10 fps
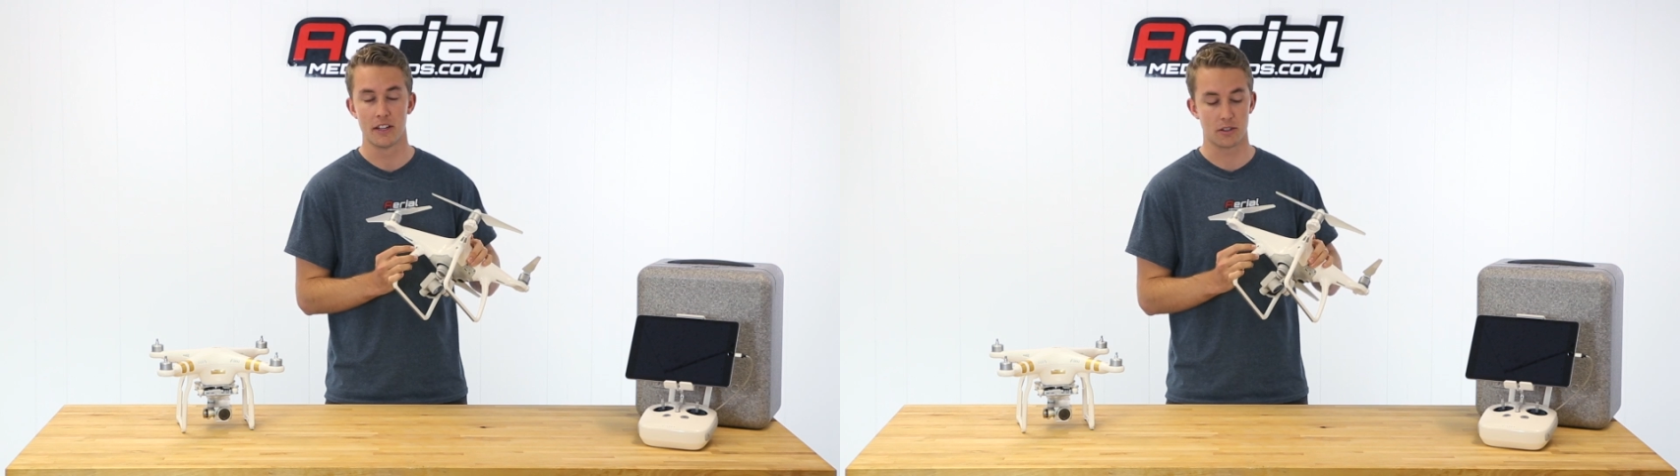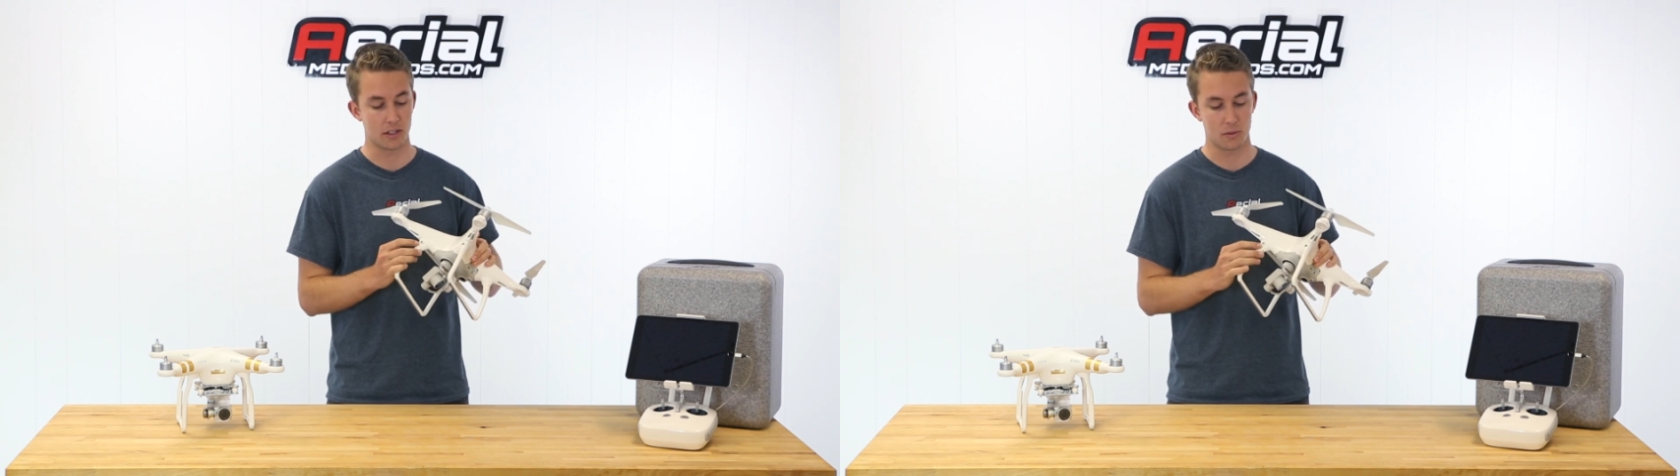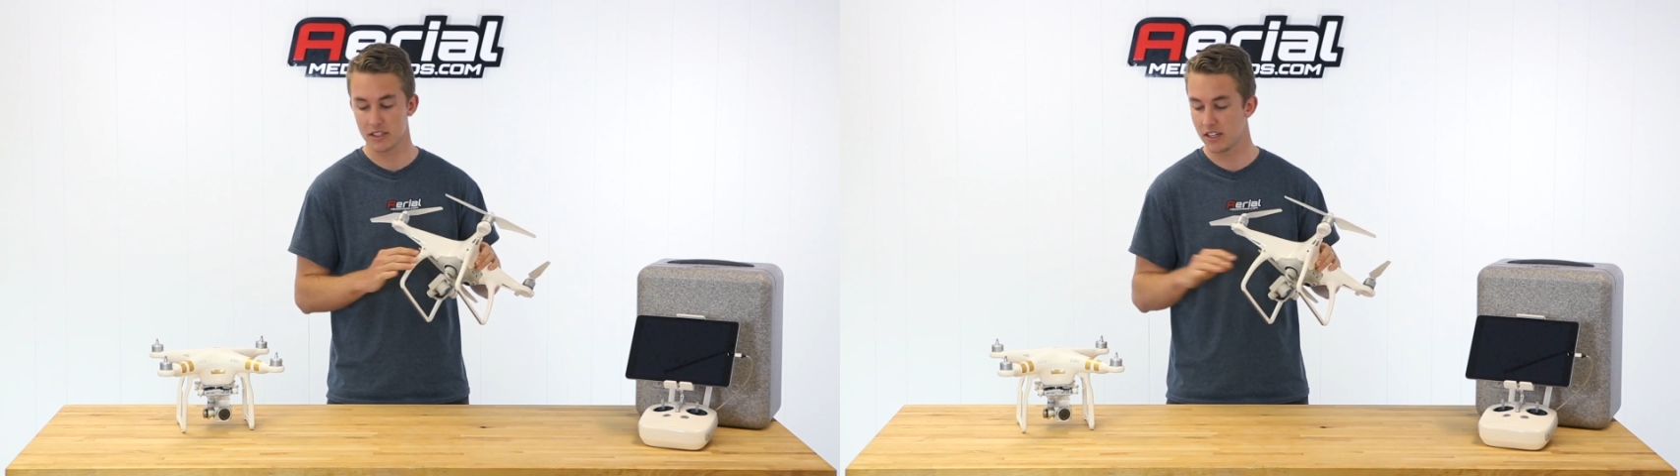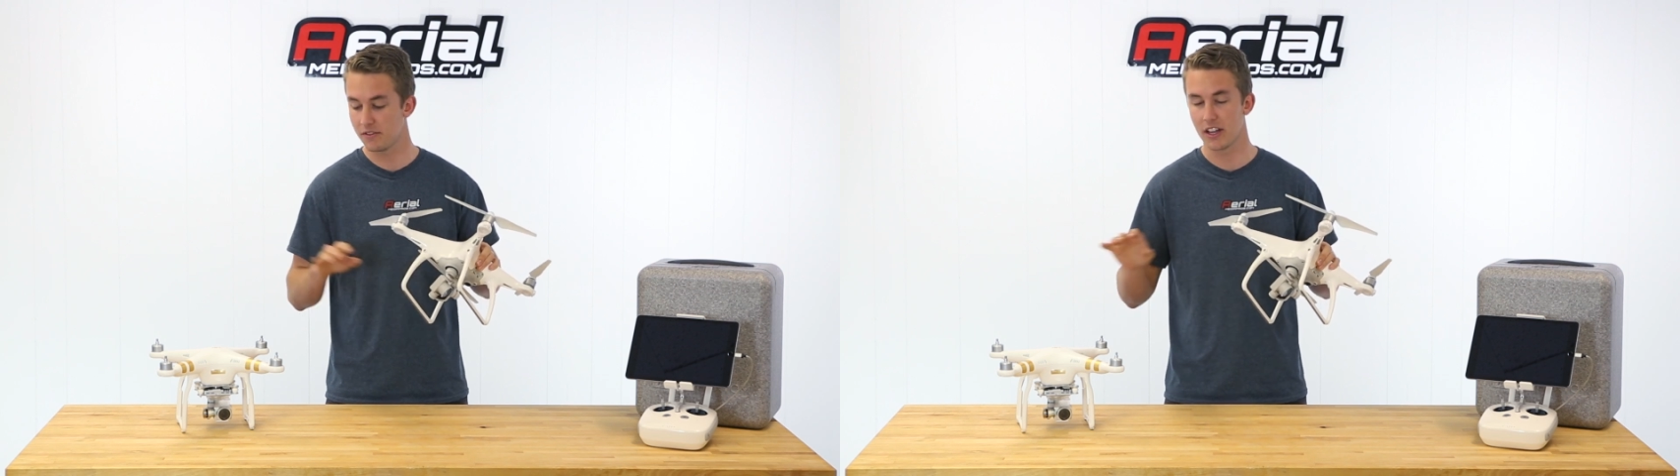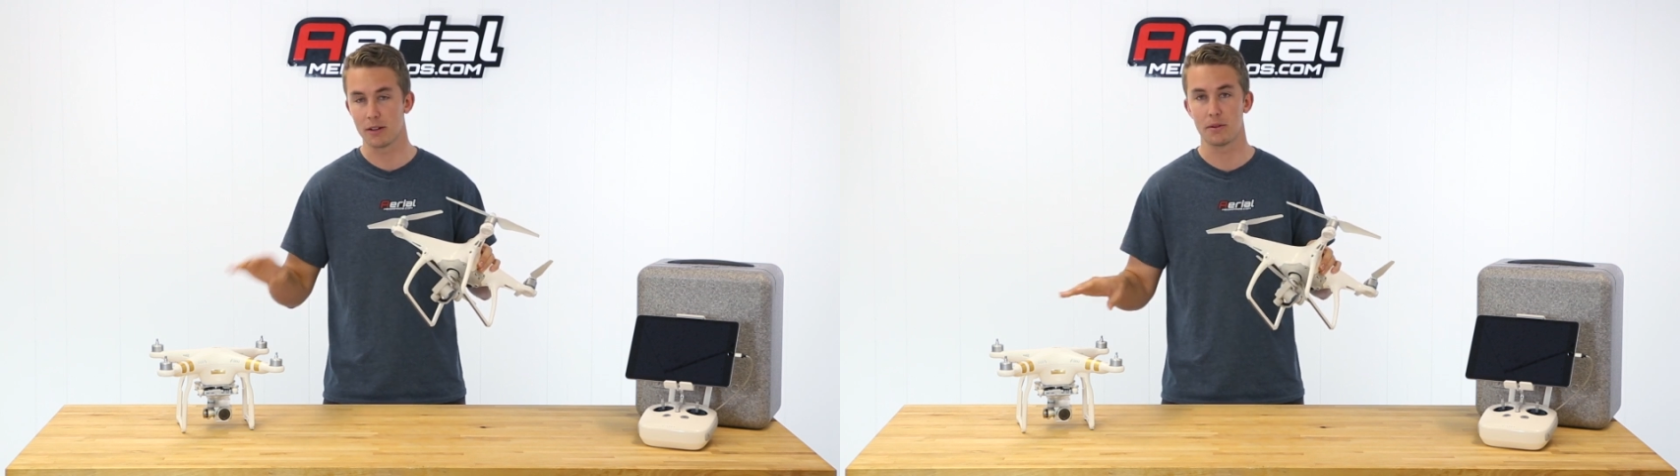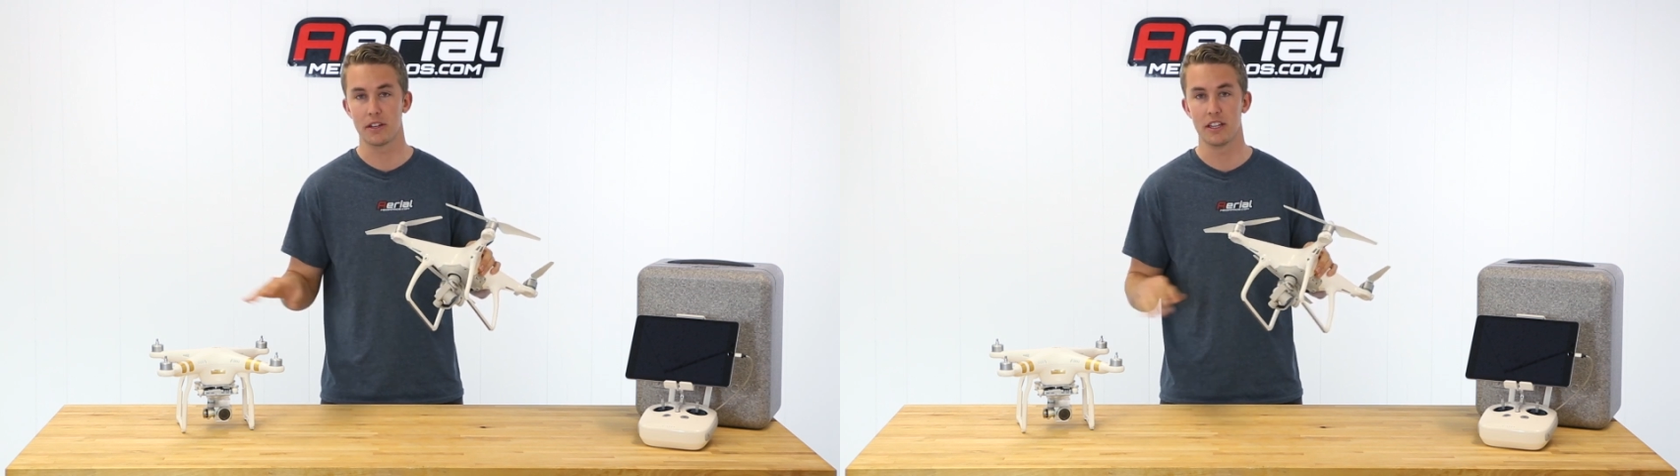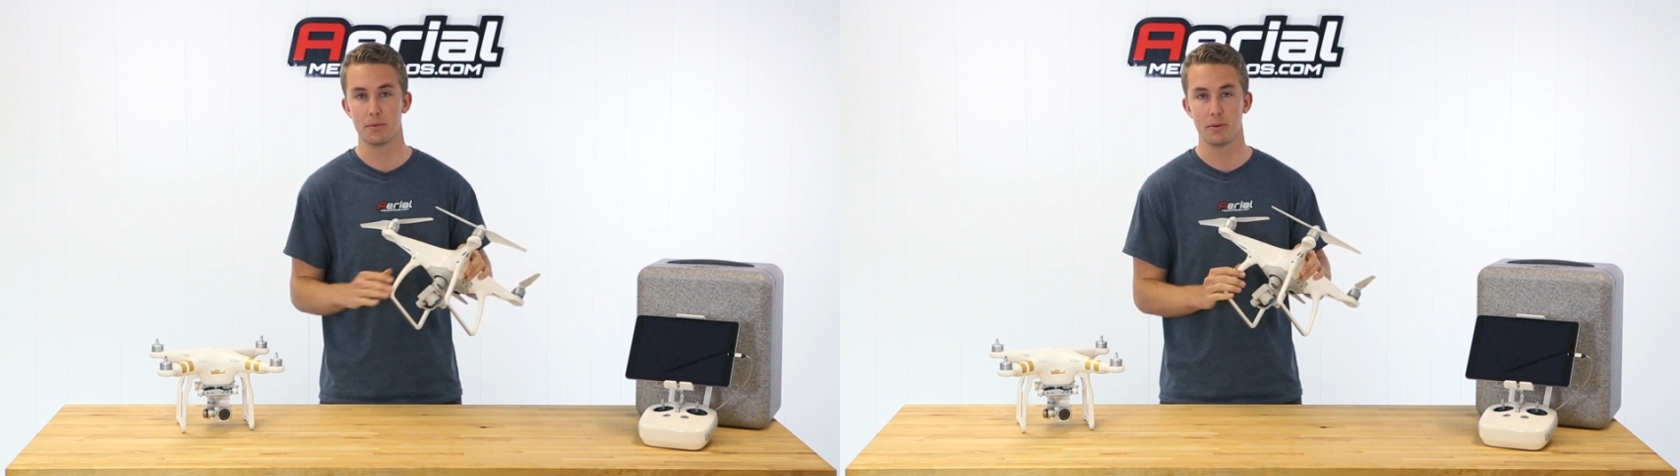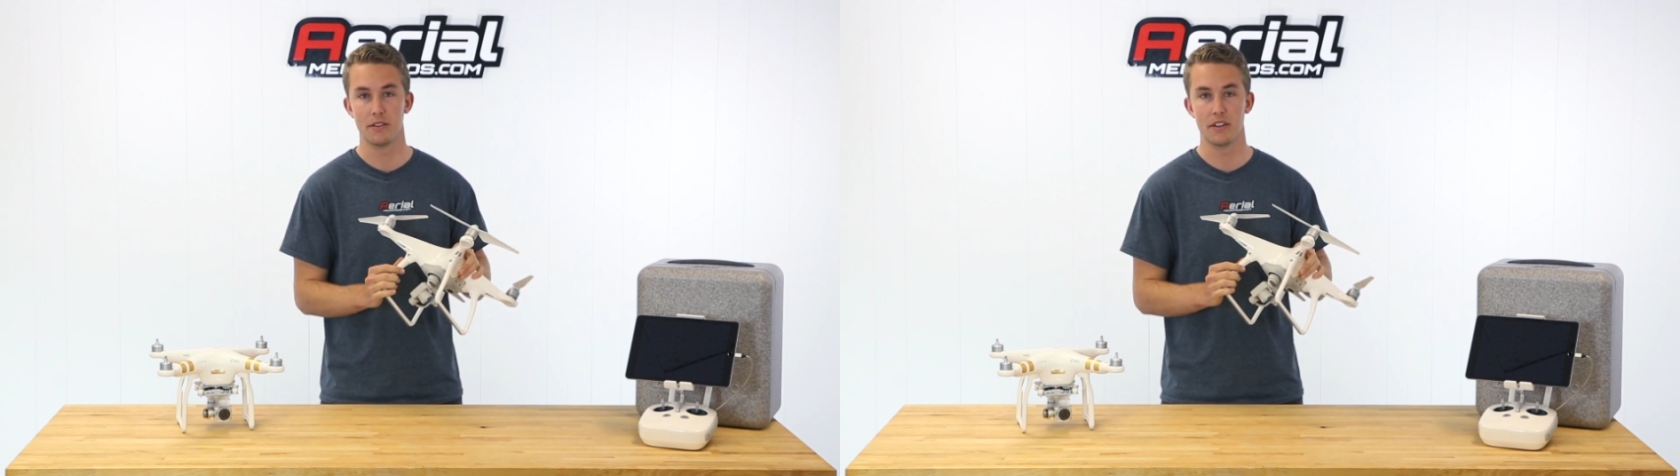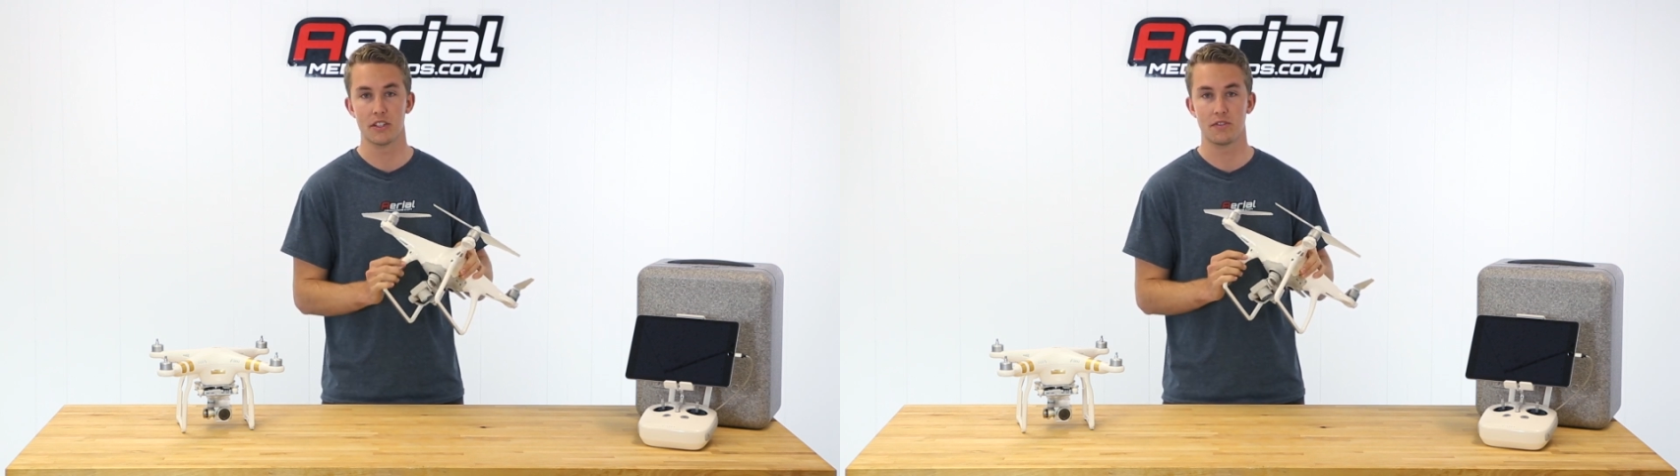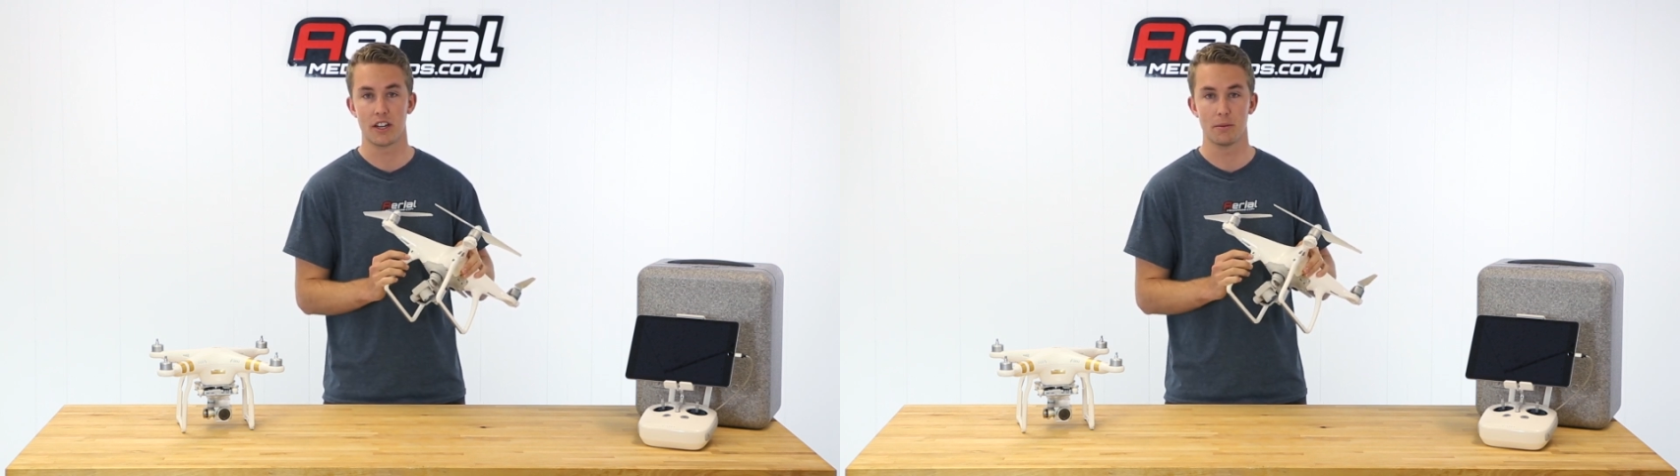So this wasn't available in the
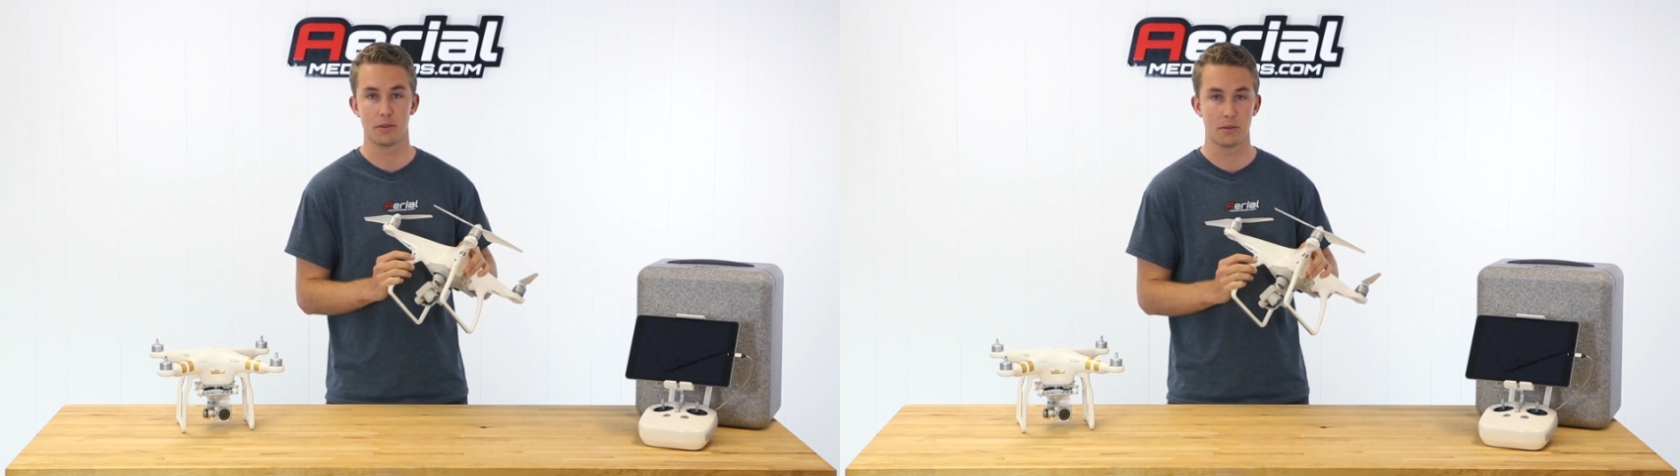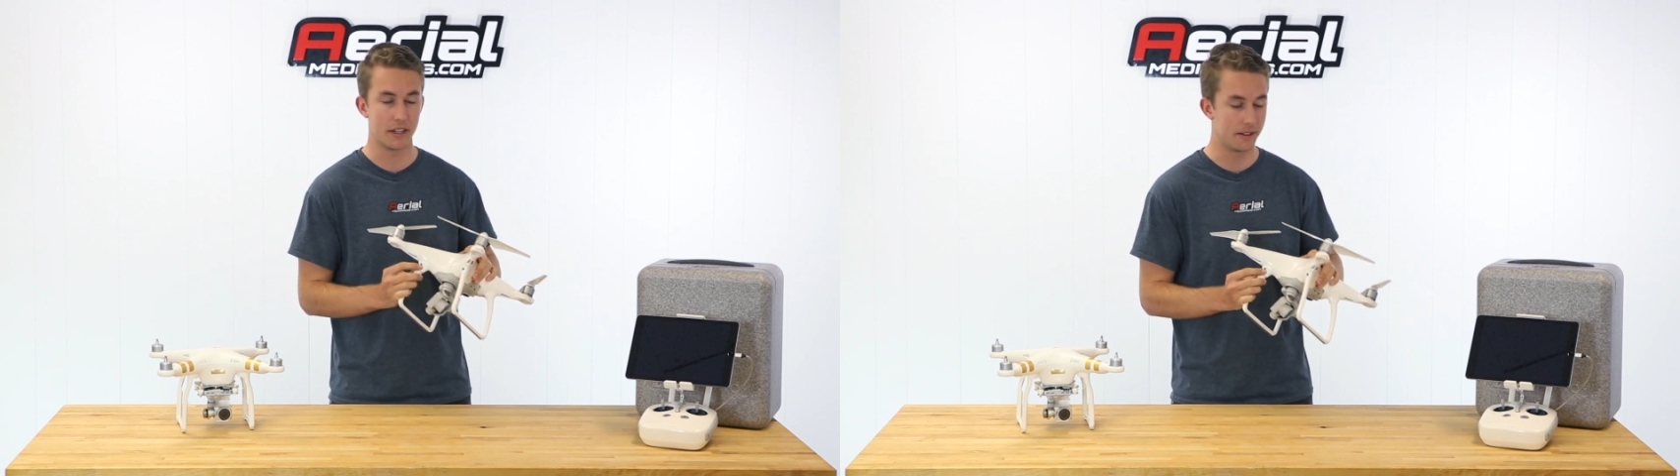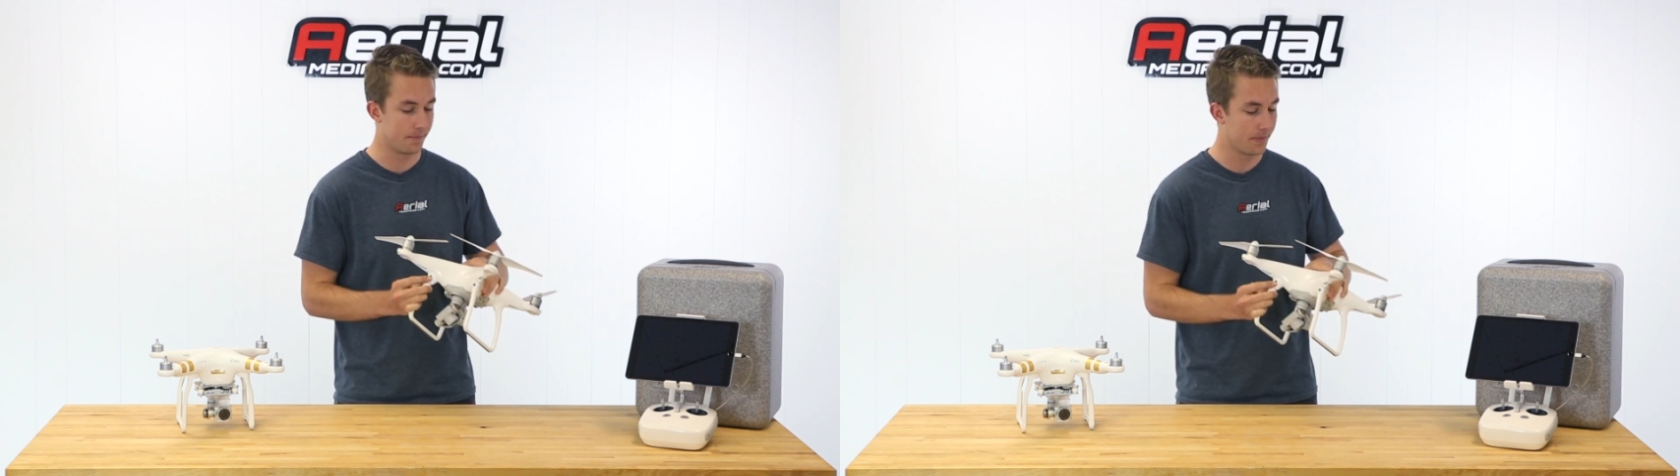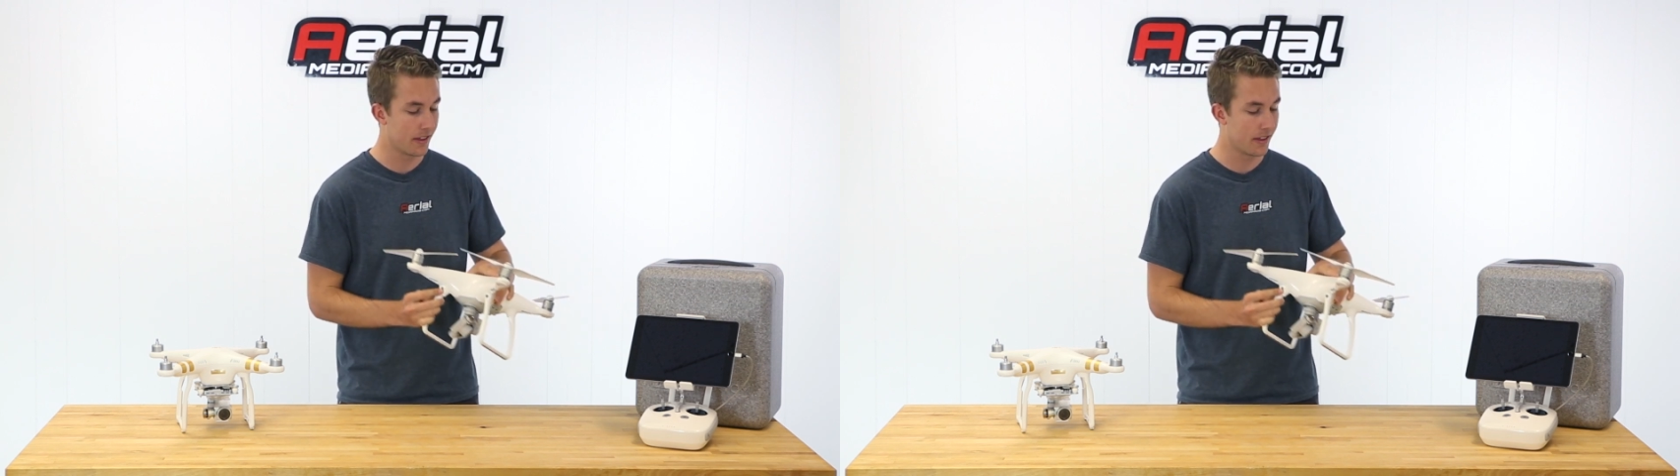previous Phantom 3.